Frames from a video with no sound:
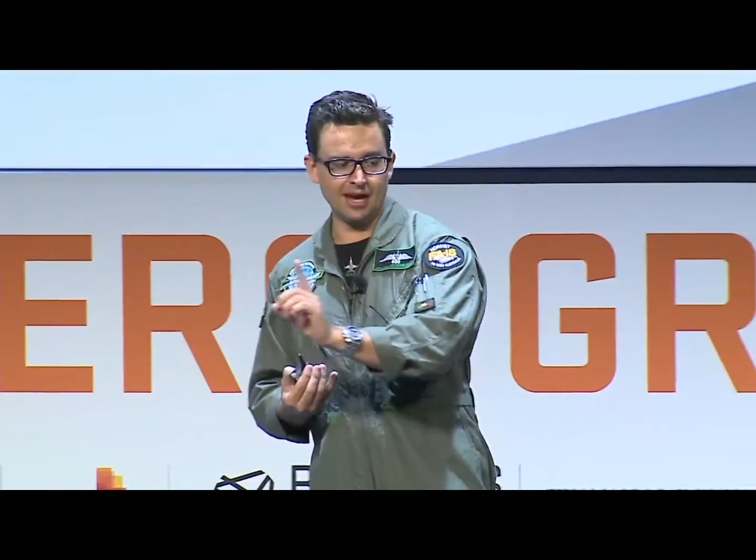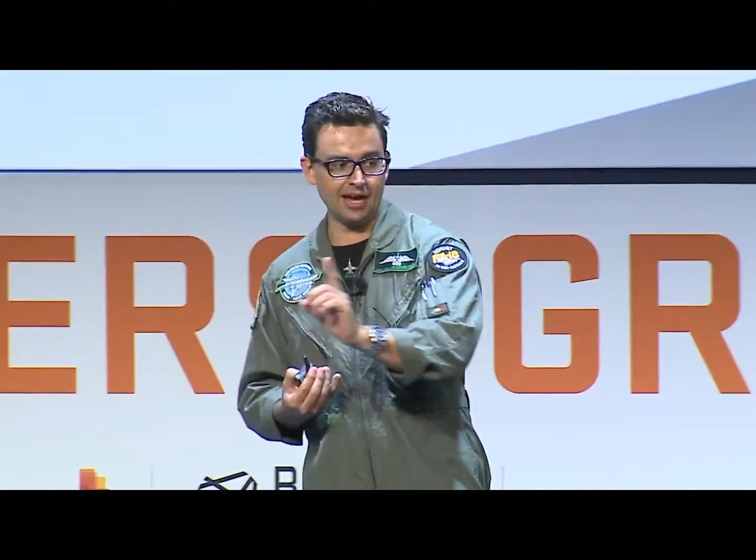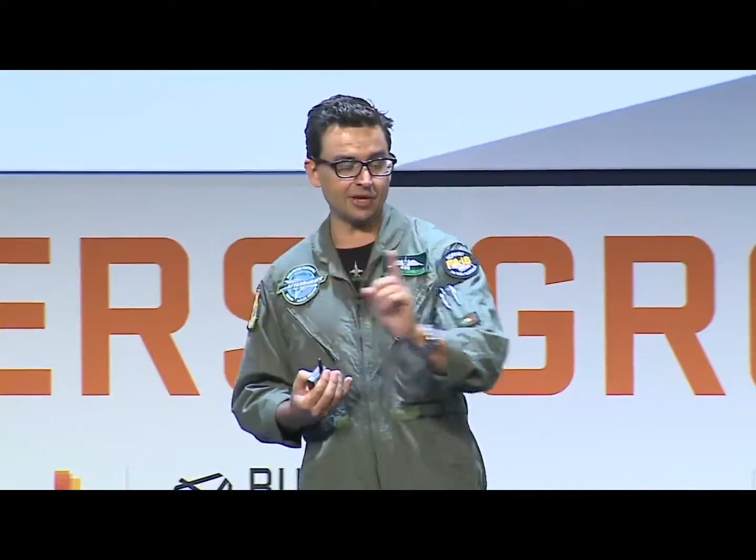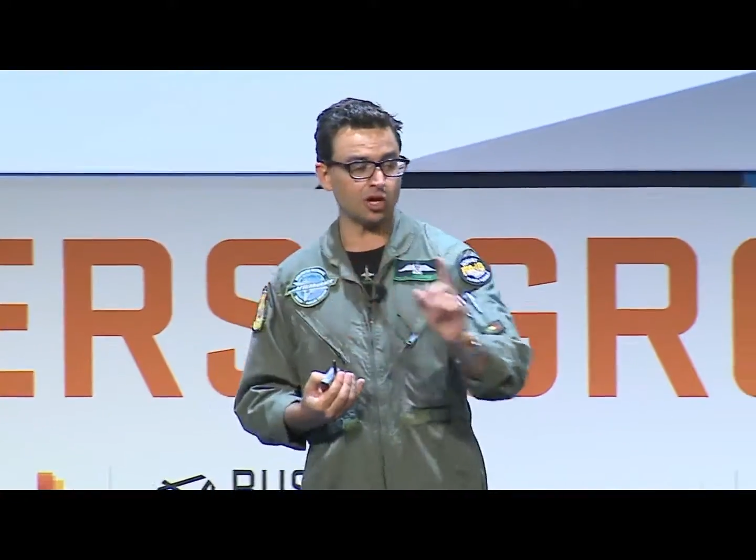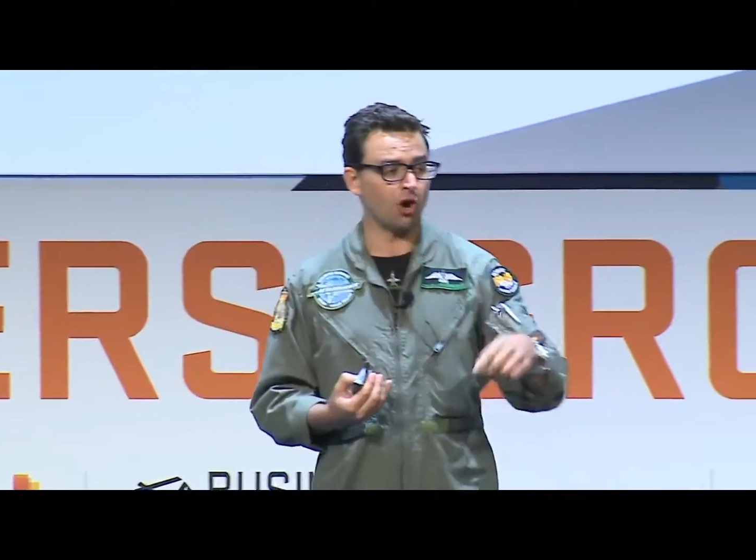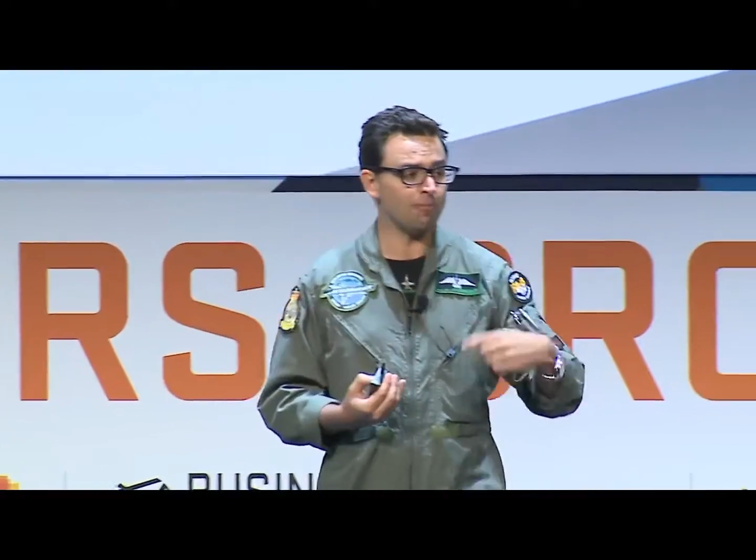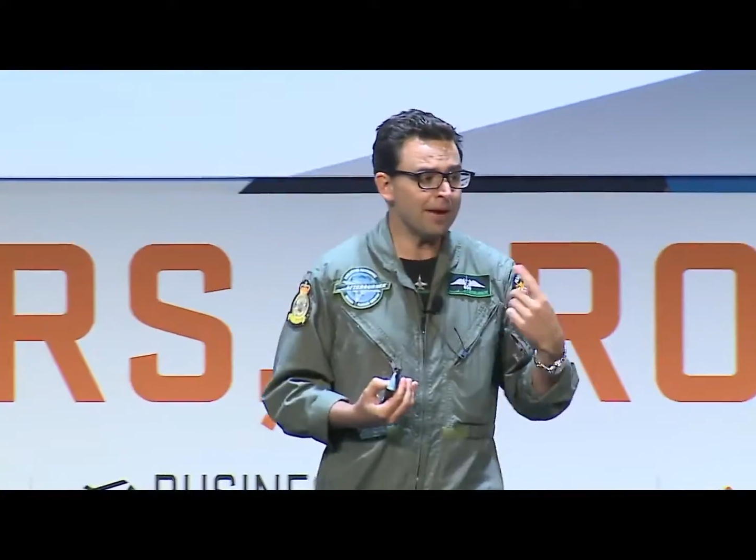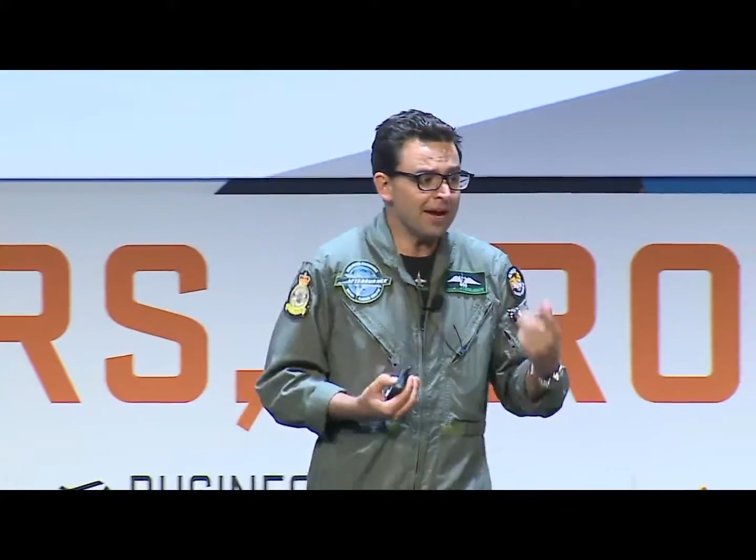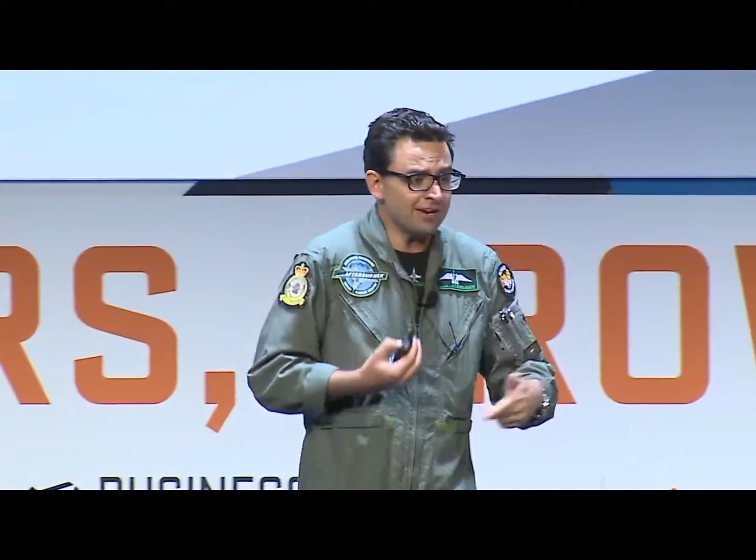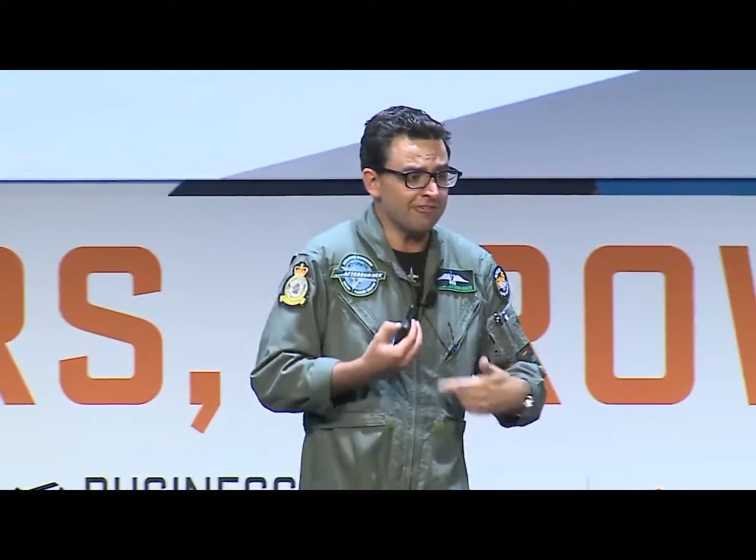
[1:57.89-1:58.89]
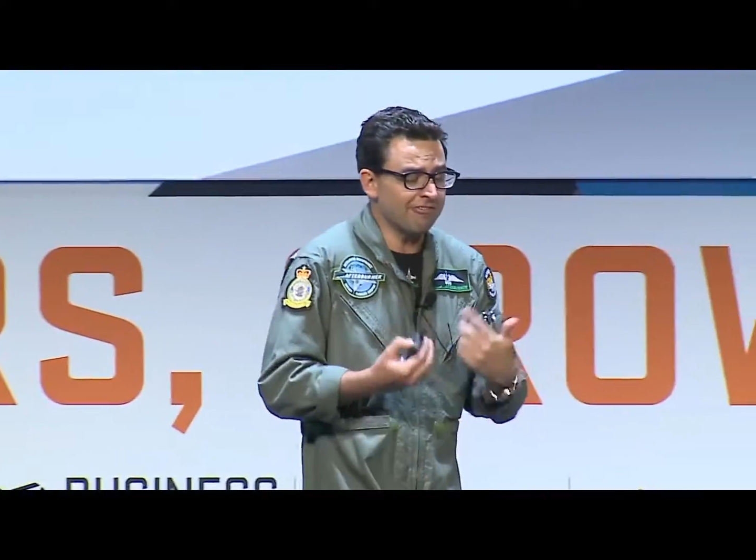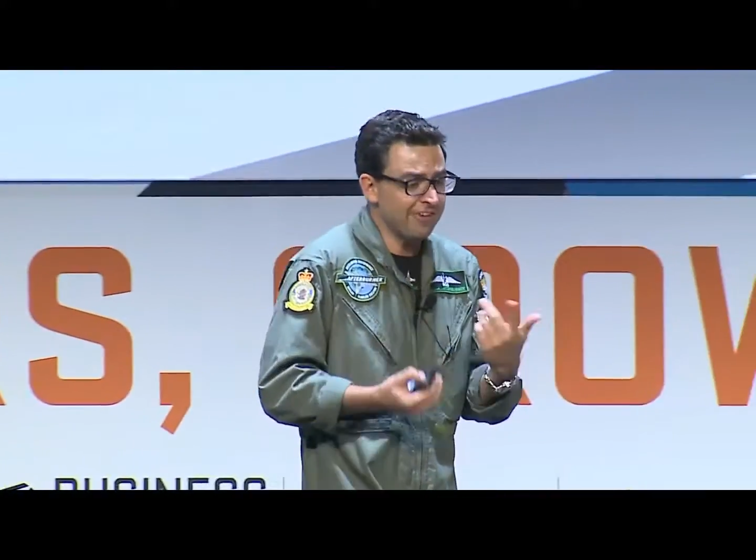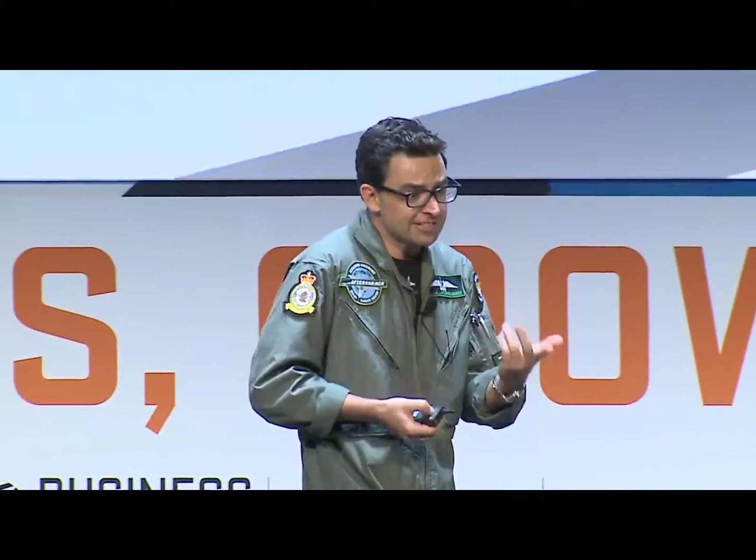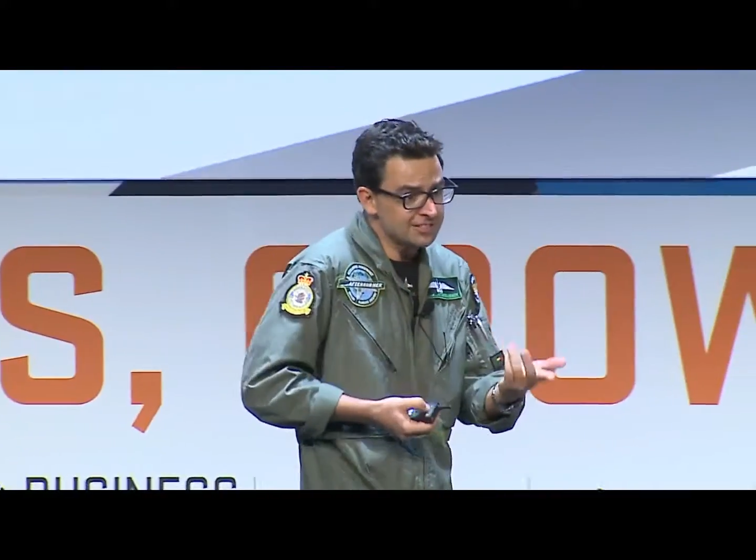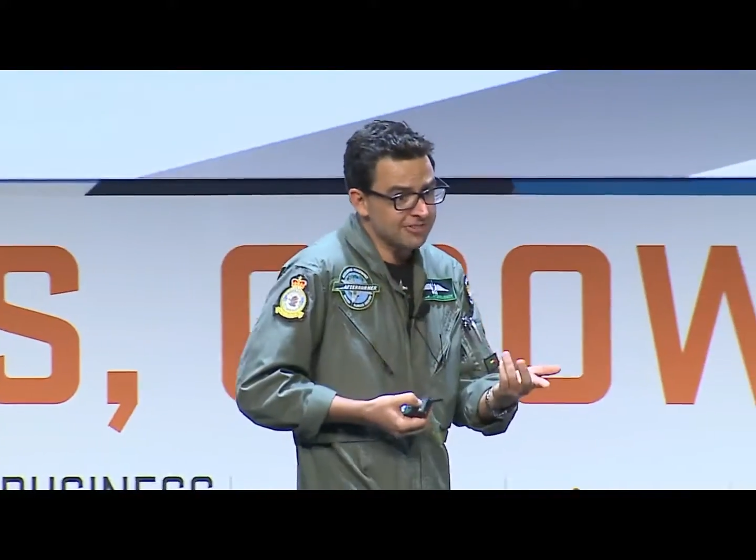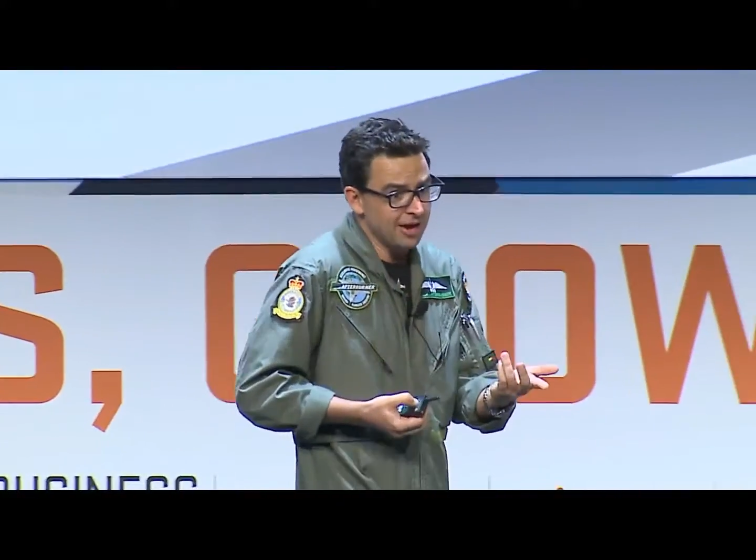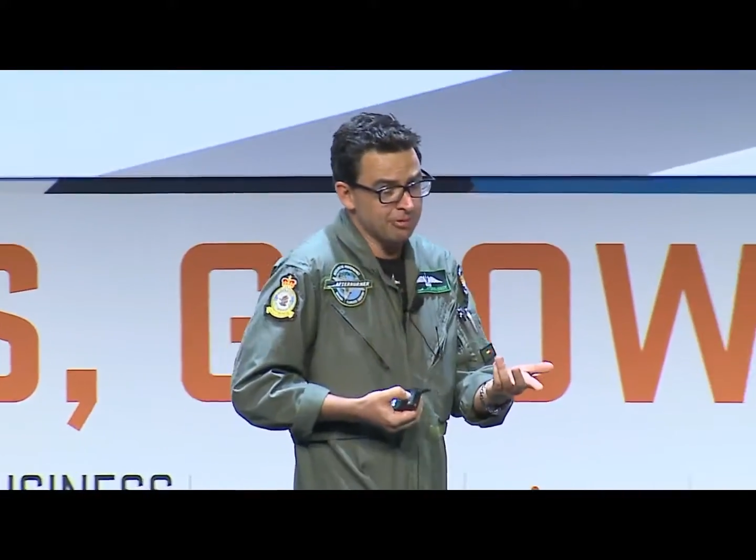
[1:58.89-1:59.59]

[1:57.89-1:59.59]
And the compound effect of that